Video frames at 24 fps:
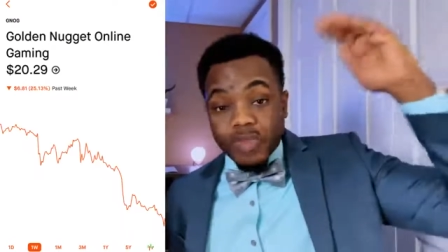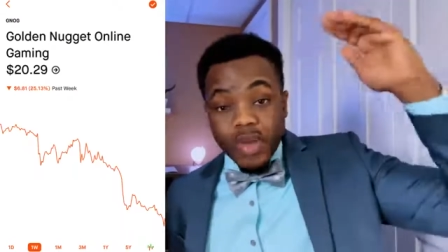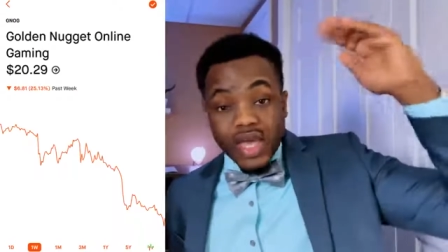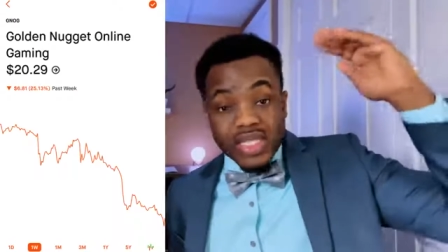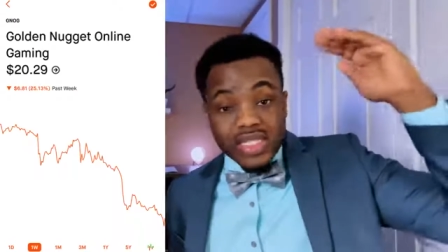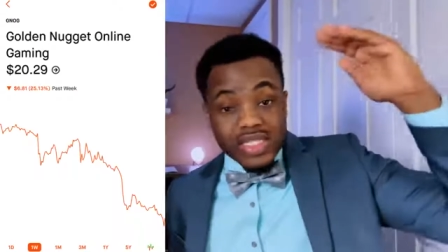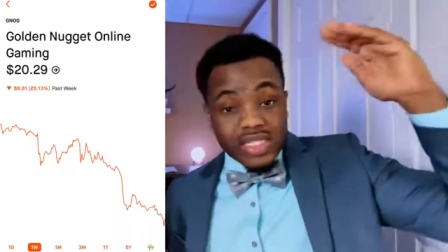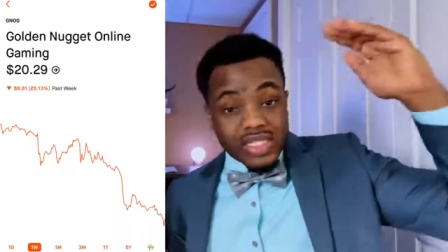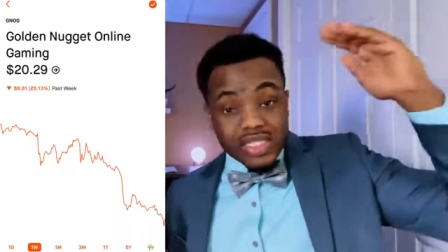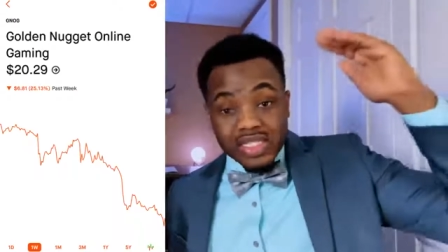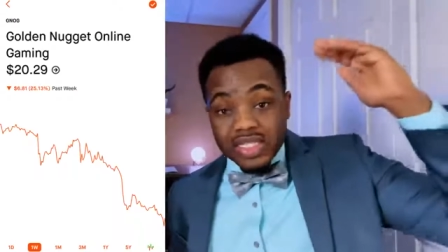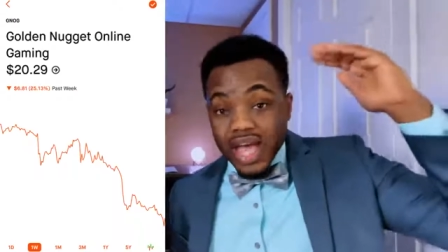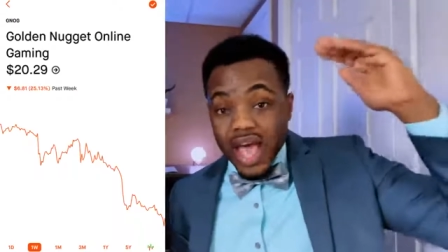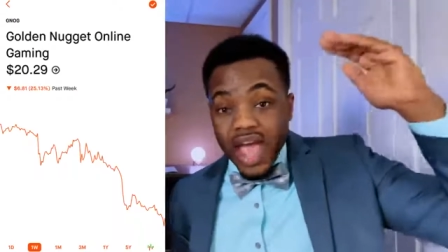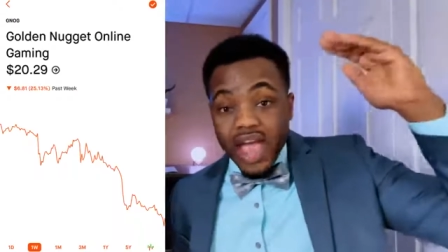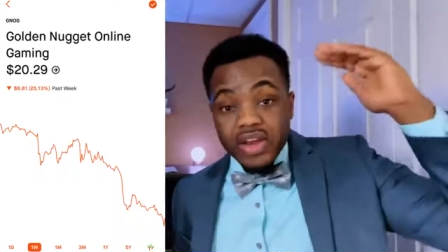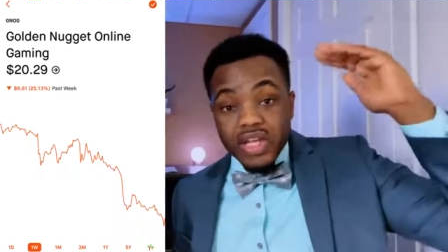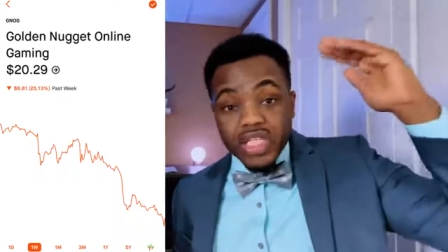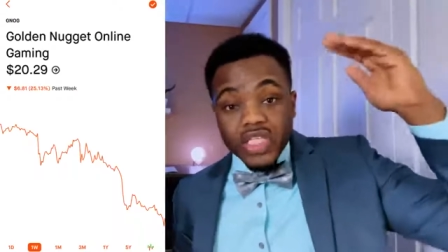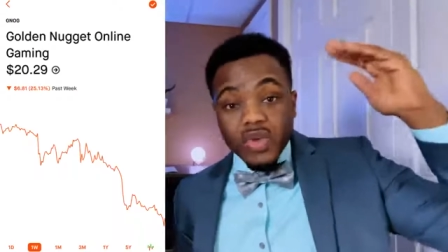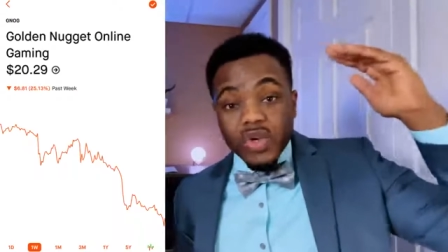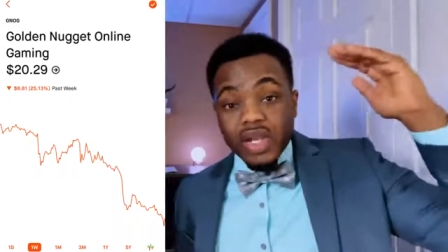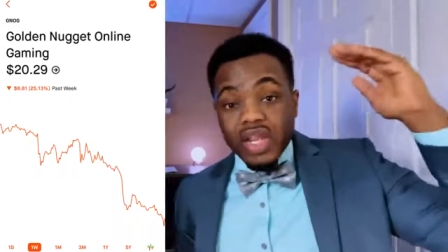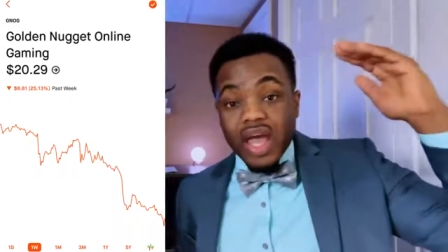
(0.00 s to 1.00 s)
basis is higher
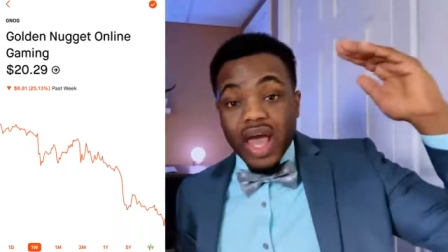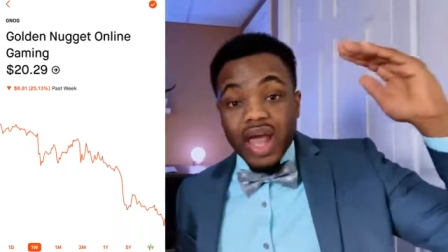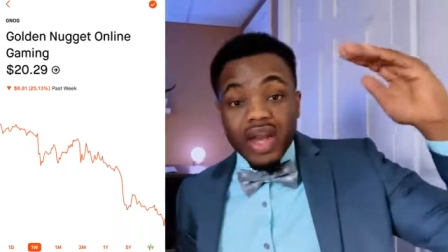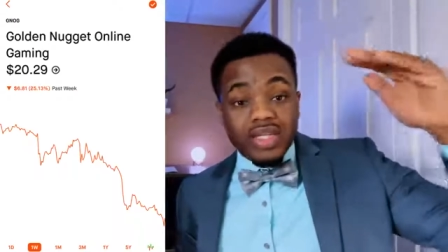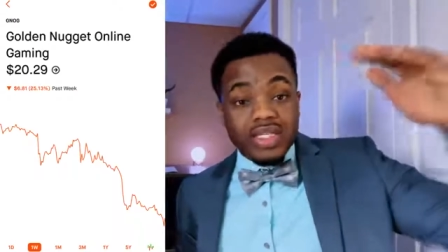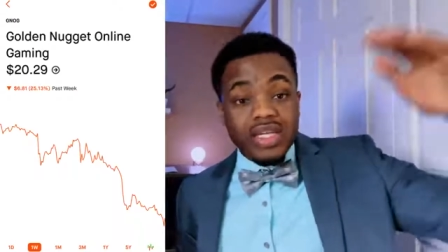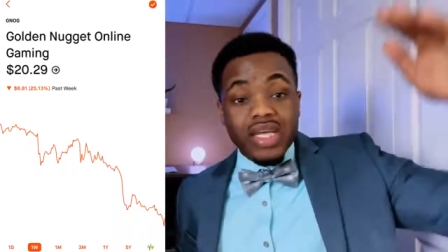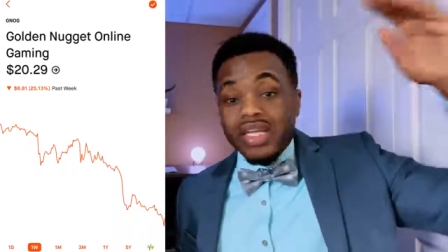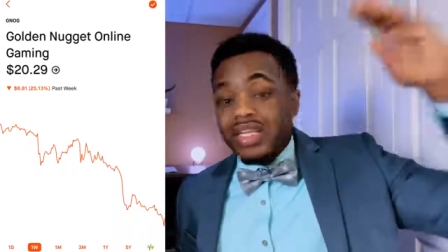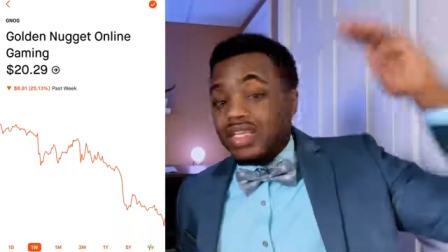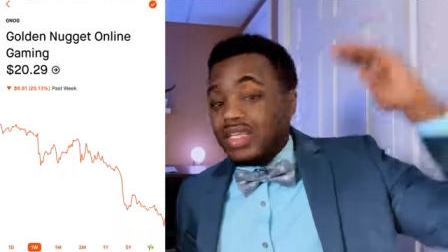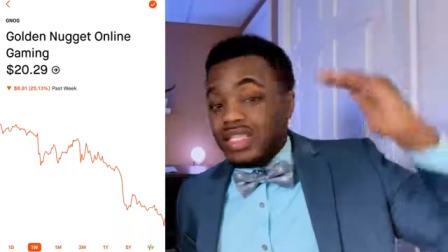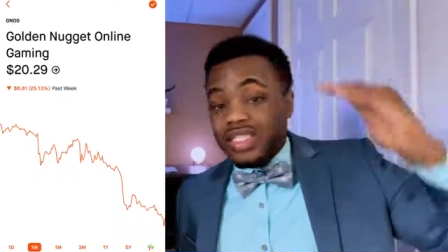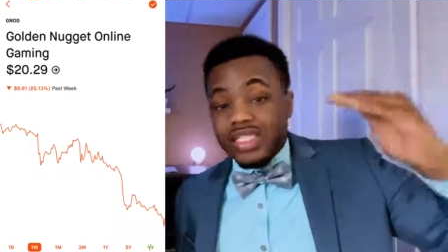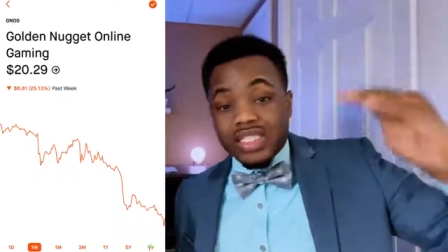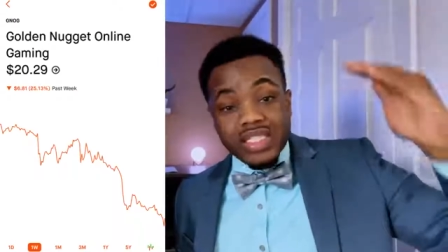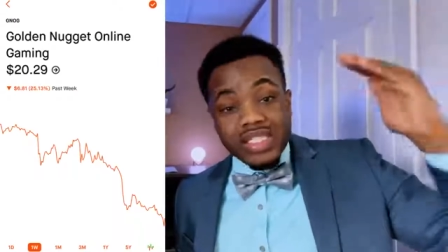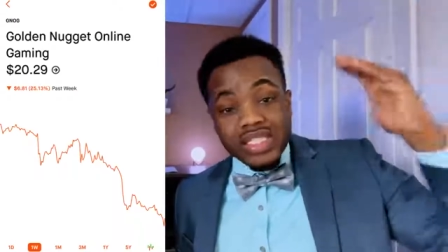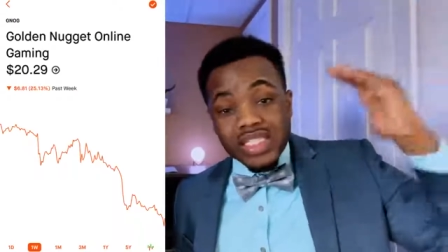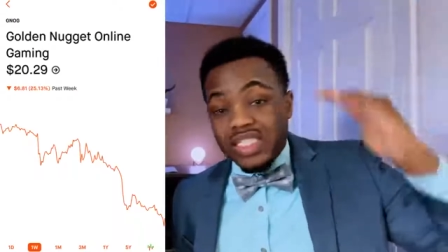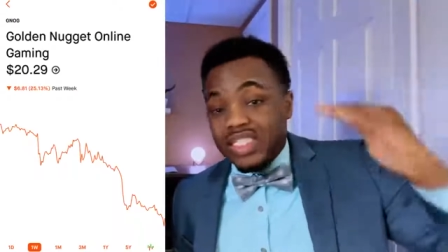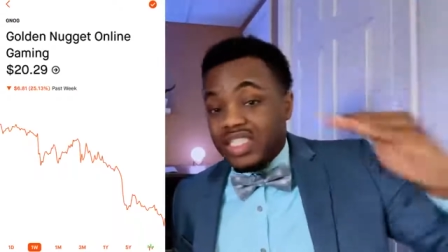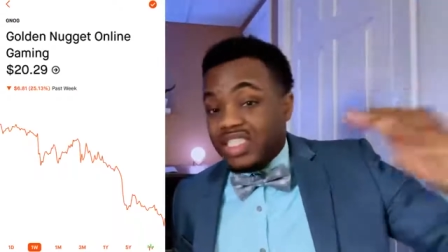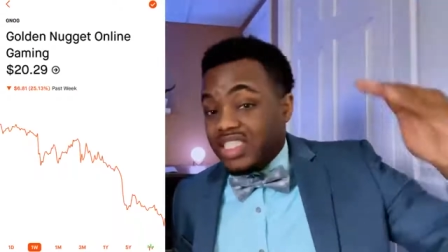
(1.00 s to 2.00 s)
than $20, this
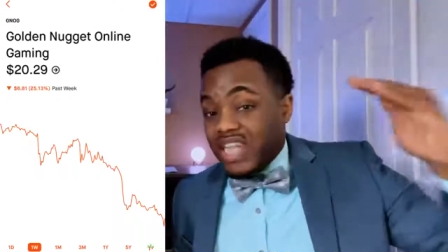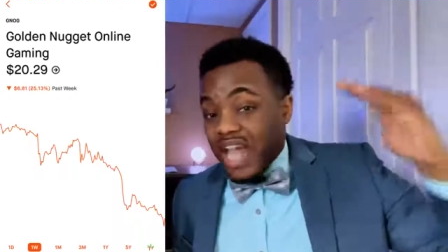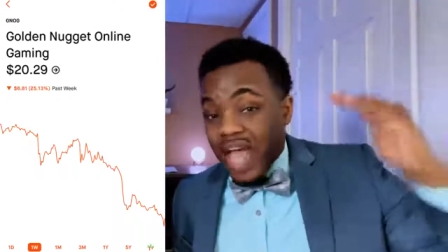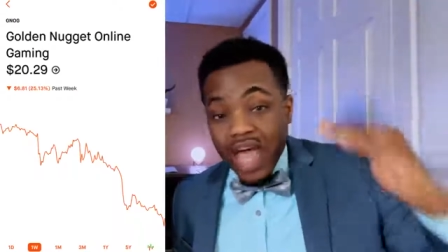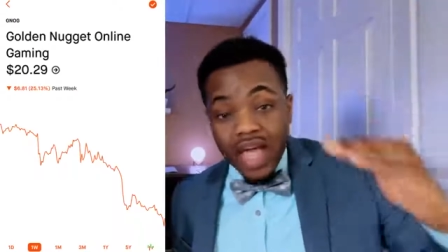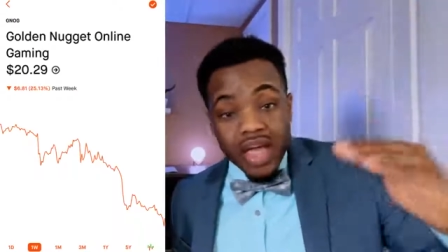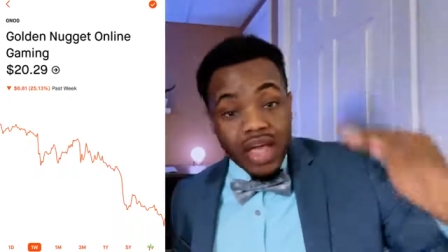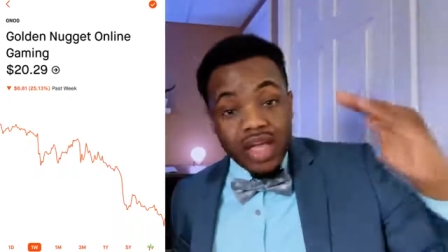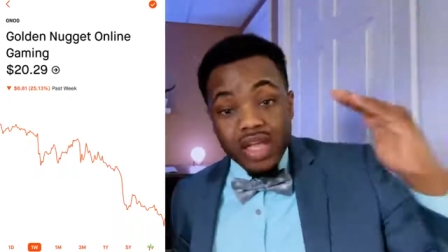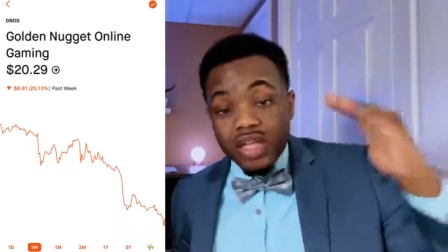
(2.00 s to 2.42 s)
is your shot